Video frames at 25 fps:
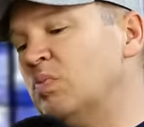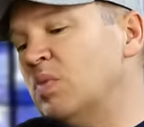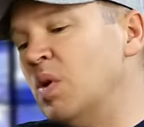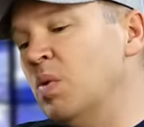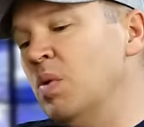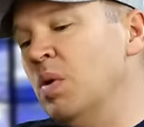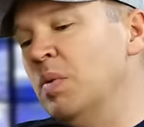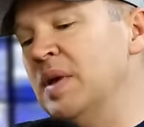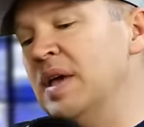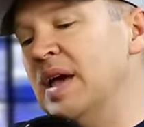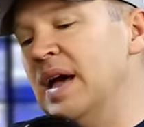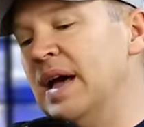
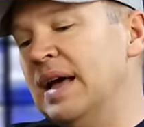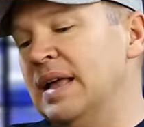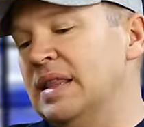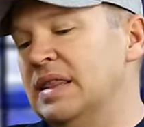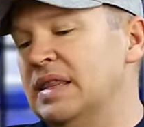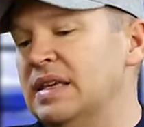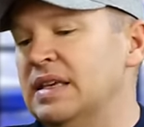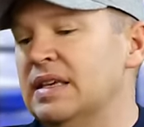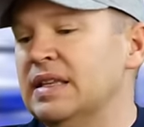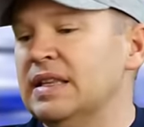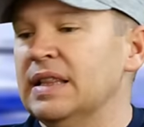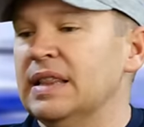when we add
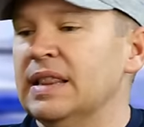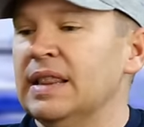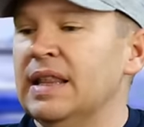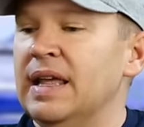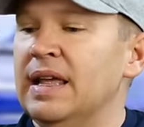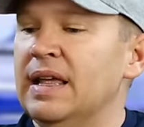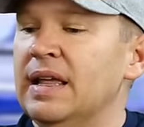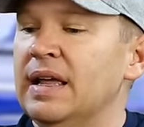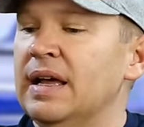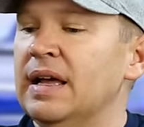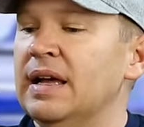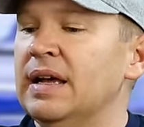the
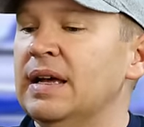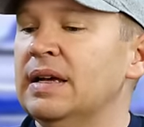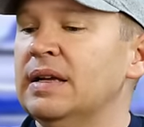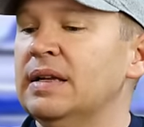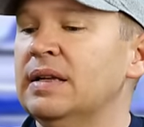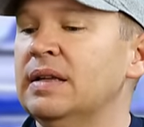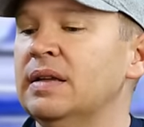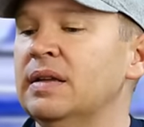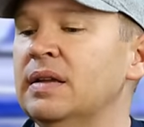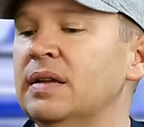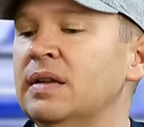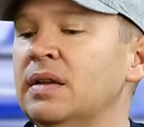uh,
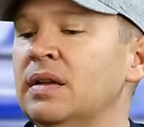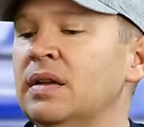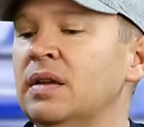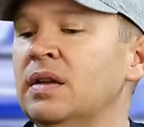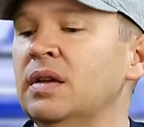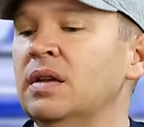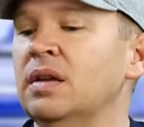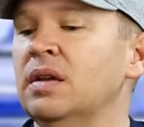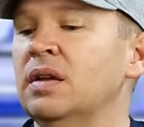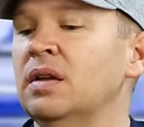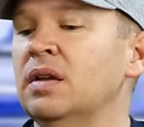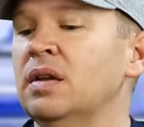
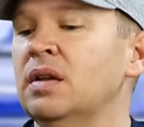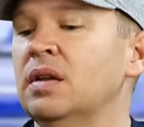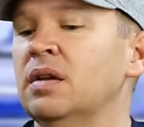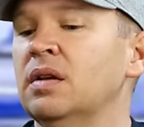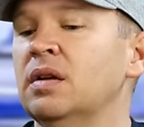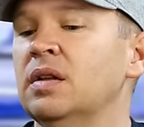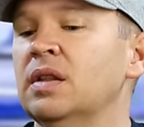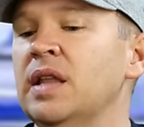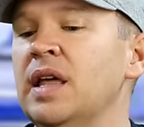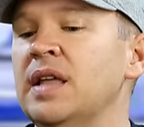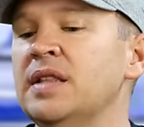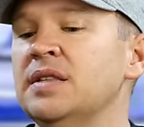
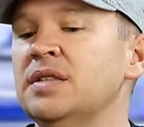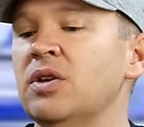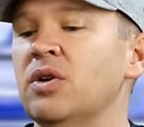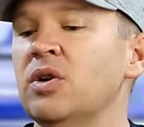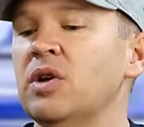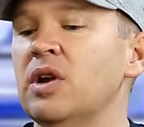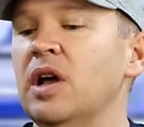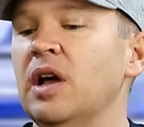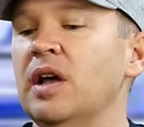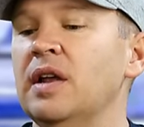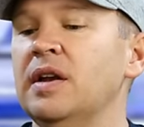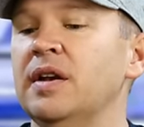lens
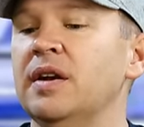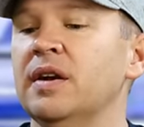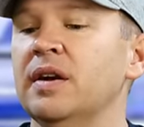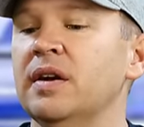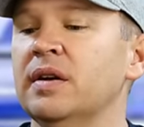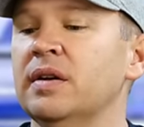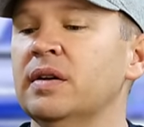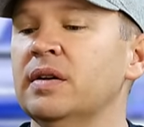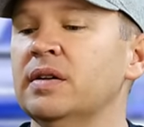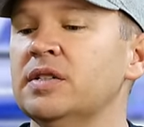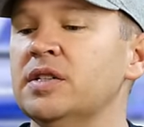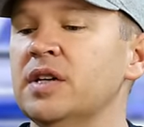hood on
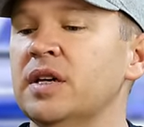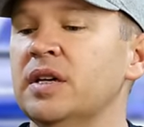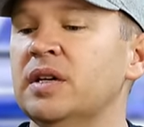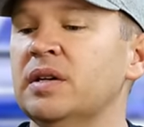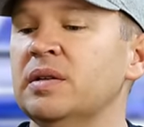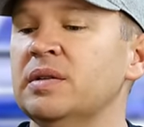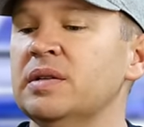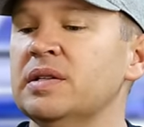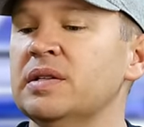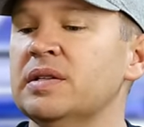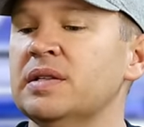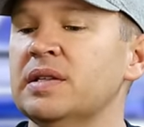here, check
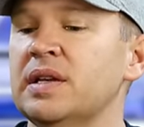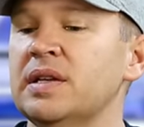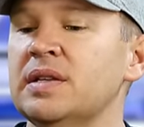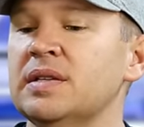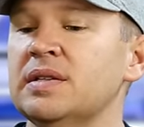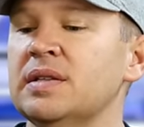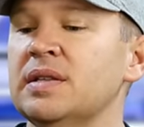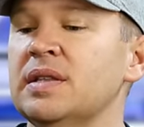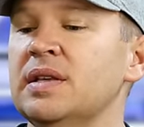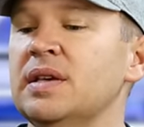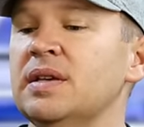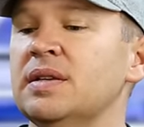out the
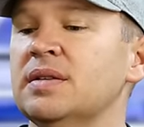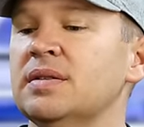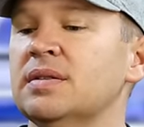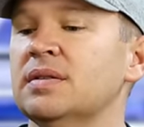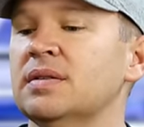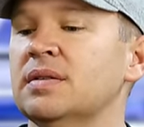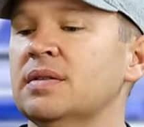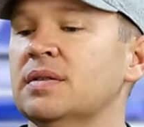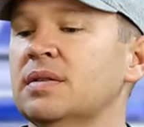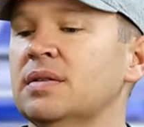size of this.